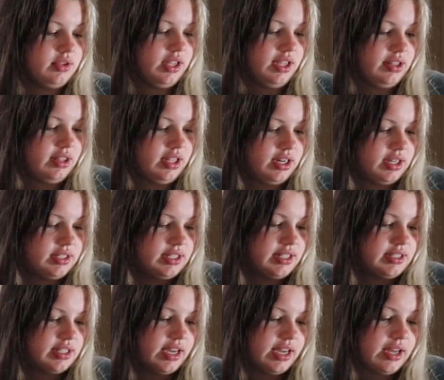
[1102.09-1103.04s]
And then it
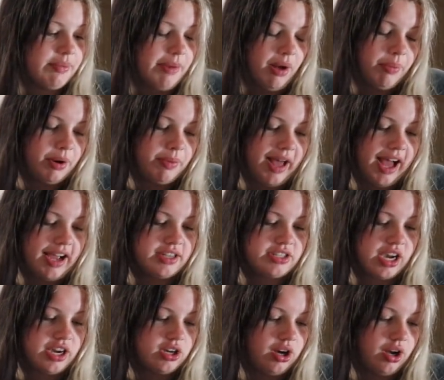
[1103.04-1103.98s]
says like amount per package,
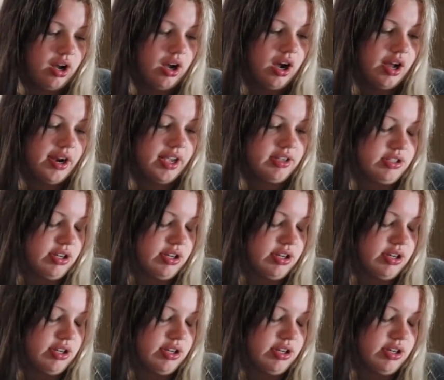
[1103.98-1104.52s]
iconic,